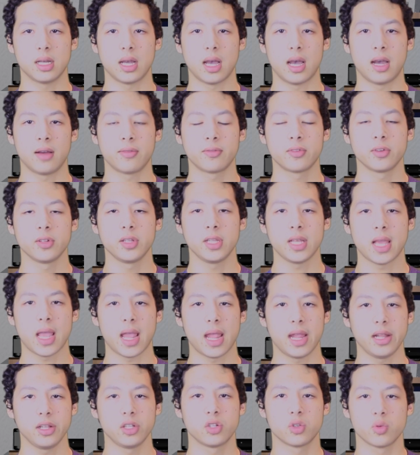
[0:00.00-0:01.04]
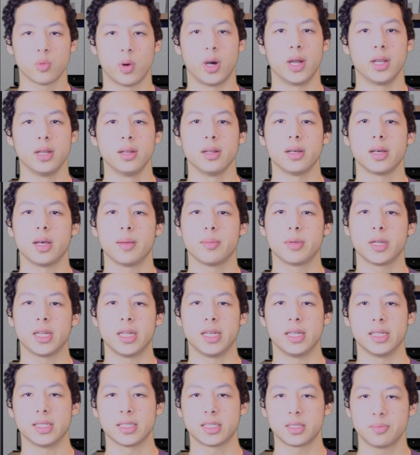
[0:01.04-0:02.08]
After the H1, I'm going
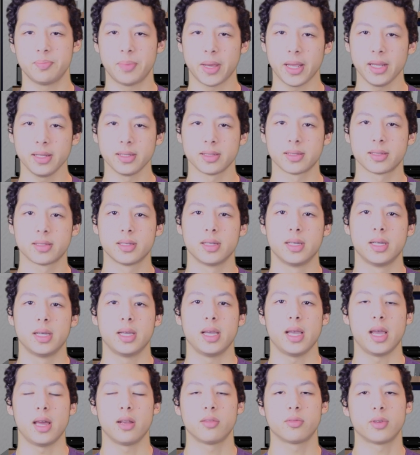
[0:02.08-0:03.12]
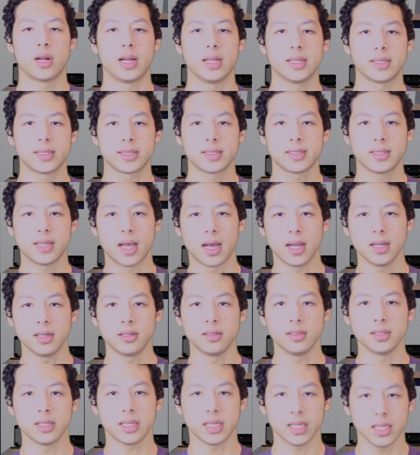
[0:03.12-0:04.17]
to hit space and write
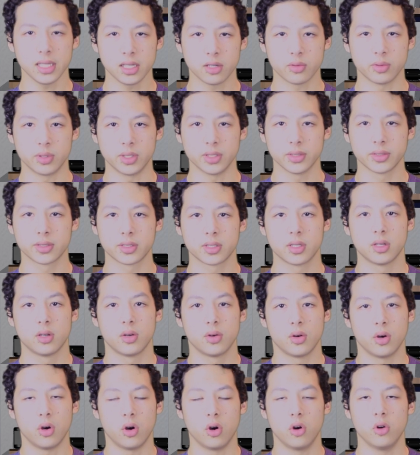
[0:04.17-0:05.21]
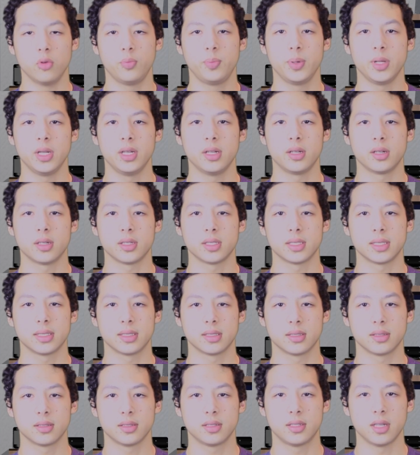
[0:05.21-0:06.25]
style equals open
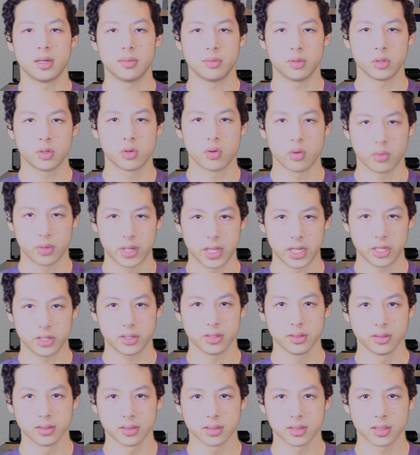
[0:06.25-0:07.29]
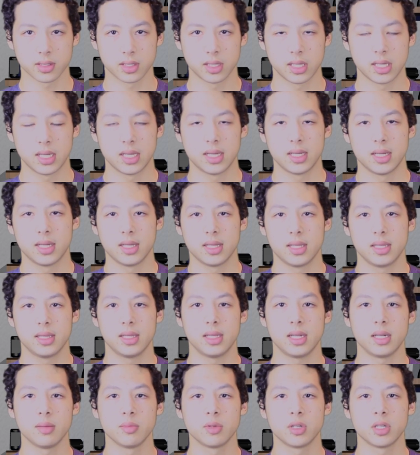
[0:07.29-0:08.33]
double quotations.
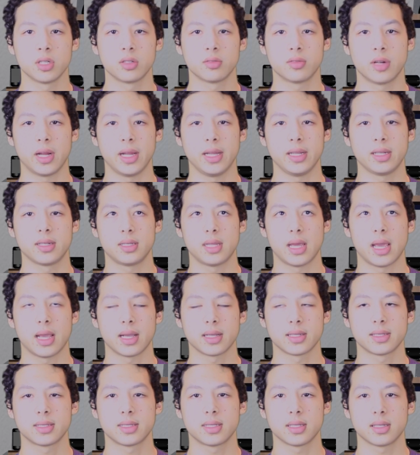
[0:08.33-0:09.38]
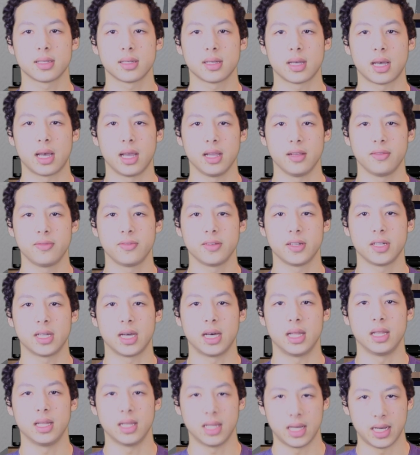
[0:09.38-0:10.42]
Then I'm going to write text hyphen
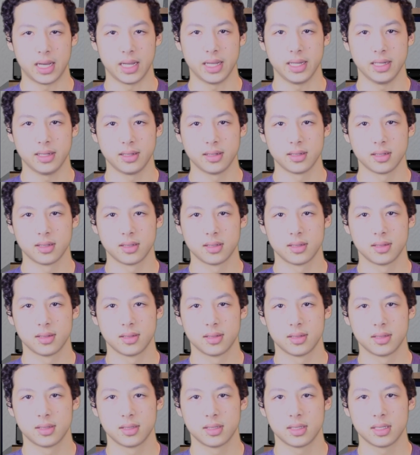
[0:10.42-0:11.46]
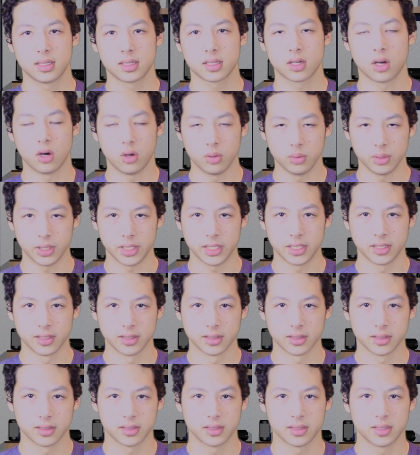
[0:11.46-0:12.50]
align colon
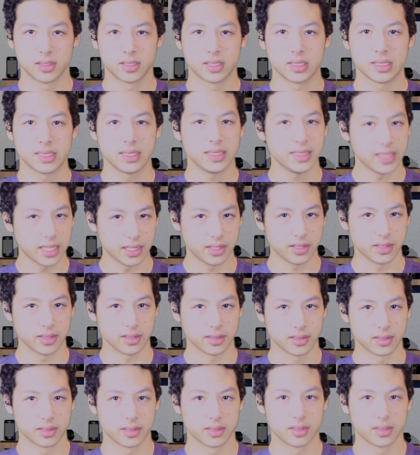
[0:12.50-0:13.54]
center.